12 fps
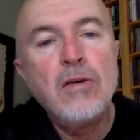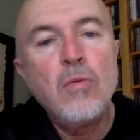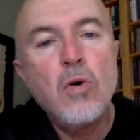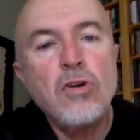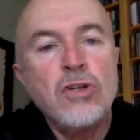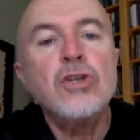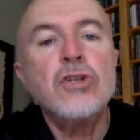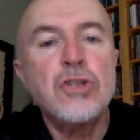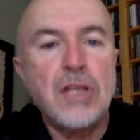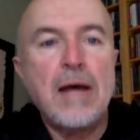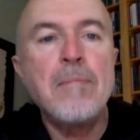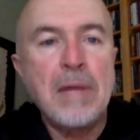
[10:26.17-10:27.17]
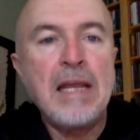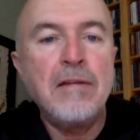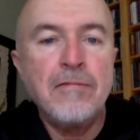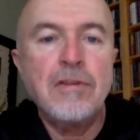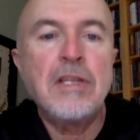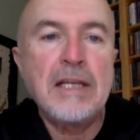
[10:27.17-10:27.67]
What does that mean
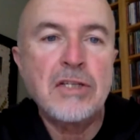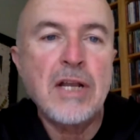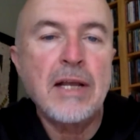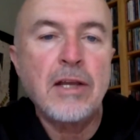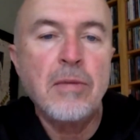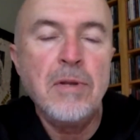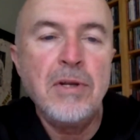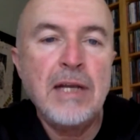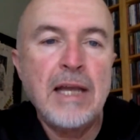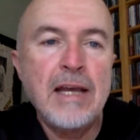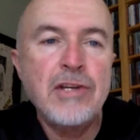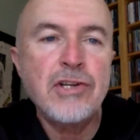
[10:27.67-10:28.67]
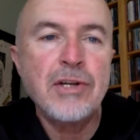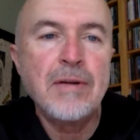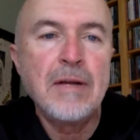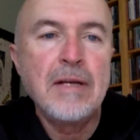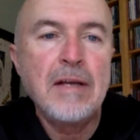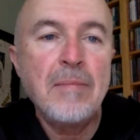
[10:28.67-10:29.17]
for things like communication?
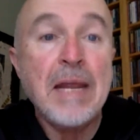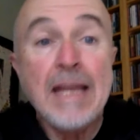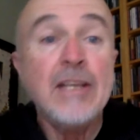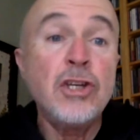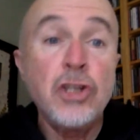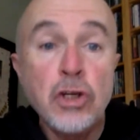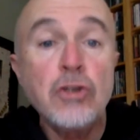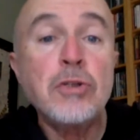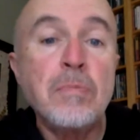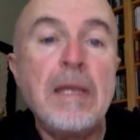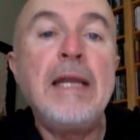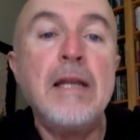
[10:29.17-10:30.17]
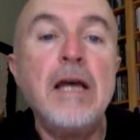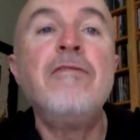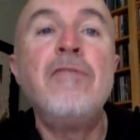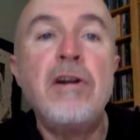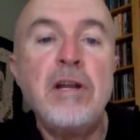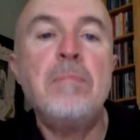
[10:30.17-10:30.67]
I mean, it does mean a
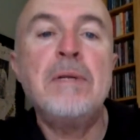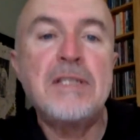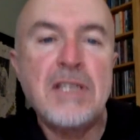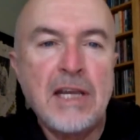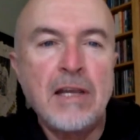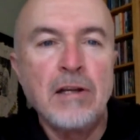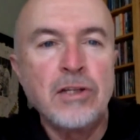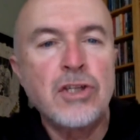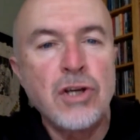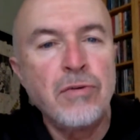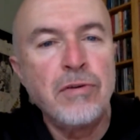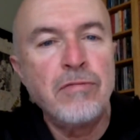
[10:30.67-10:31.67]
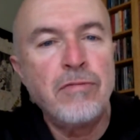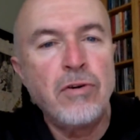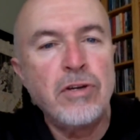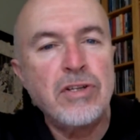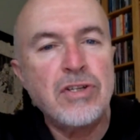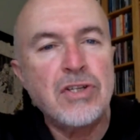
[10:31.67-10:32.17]
very particular tone of
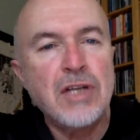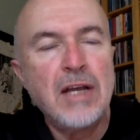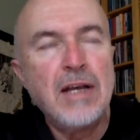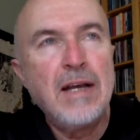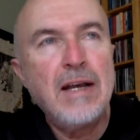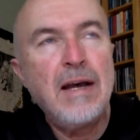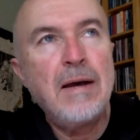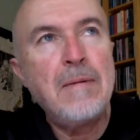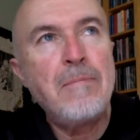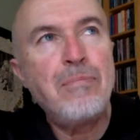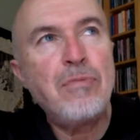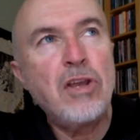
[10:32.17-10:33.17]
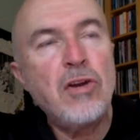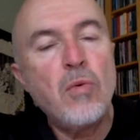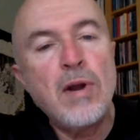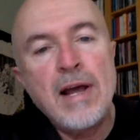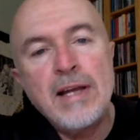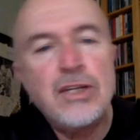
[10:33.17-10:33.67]
voice.
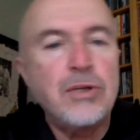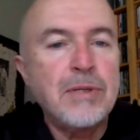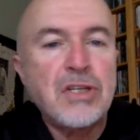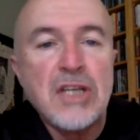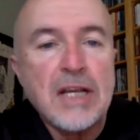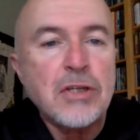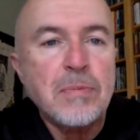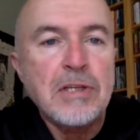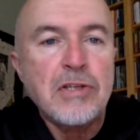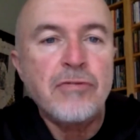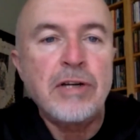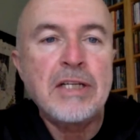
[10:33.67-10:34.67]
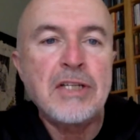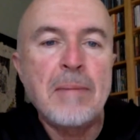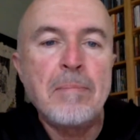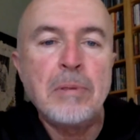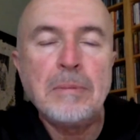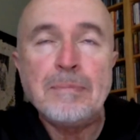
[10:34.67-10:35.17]
When I do assessments, for
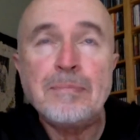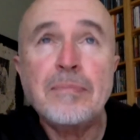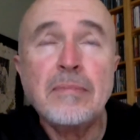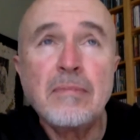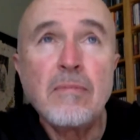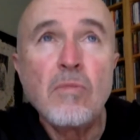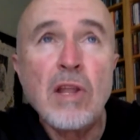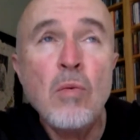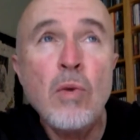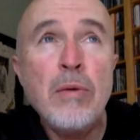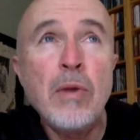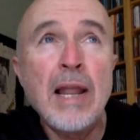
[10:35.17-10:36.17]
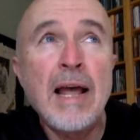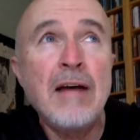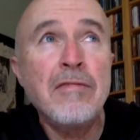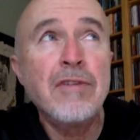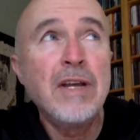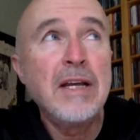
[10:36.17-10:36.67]
example, we will
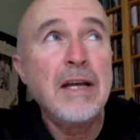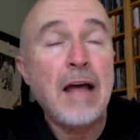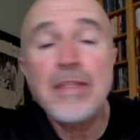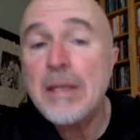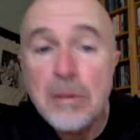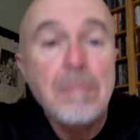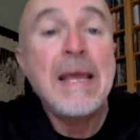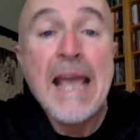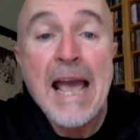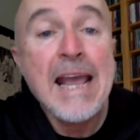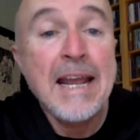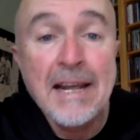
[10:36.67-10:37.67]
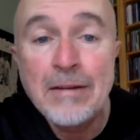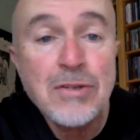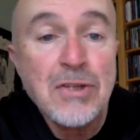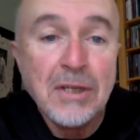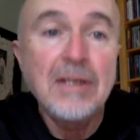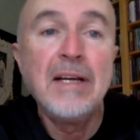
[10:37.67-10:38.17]
have, I think the PA
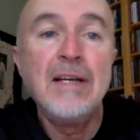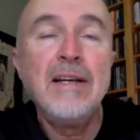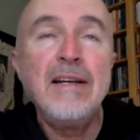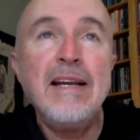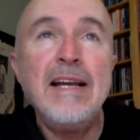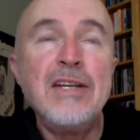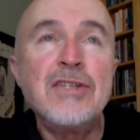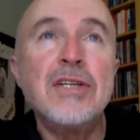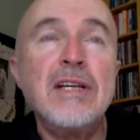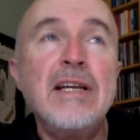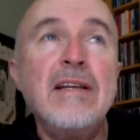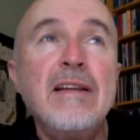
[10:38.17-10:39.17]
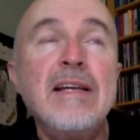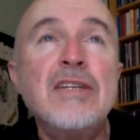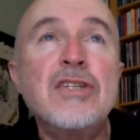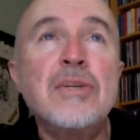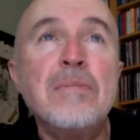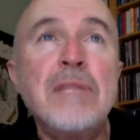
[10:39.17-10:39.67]
announcer is
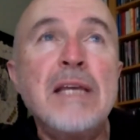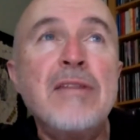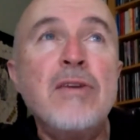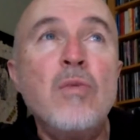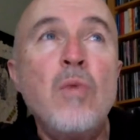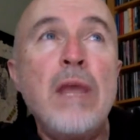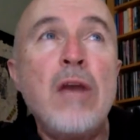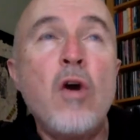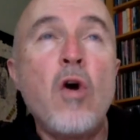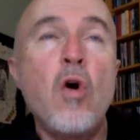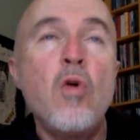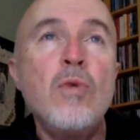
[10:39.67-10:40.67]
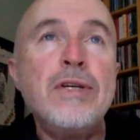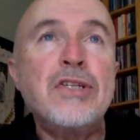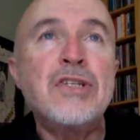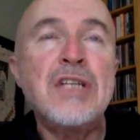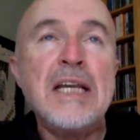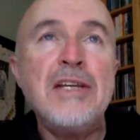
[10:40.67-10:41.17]
something that we always
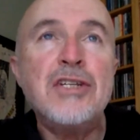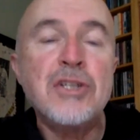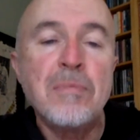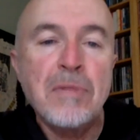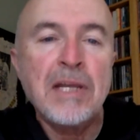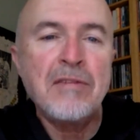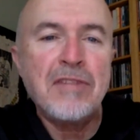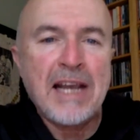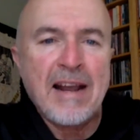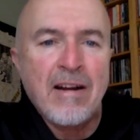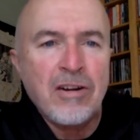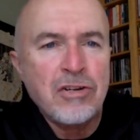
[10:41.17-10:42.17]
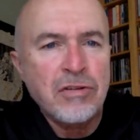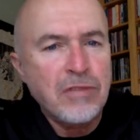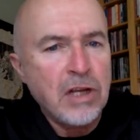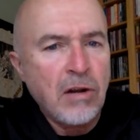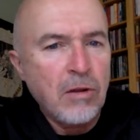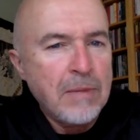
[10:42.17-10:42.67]
see something of the character of
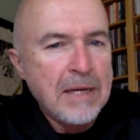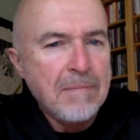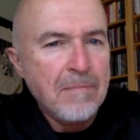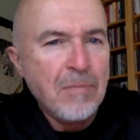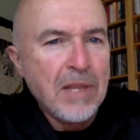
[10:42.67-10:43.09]
the club in.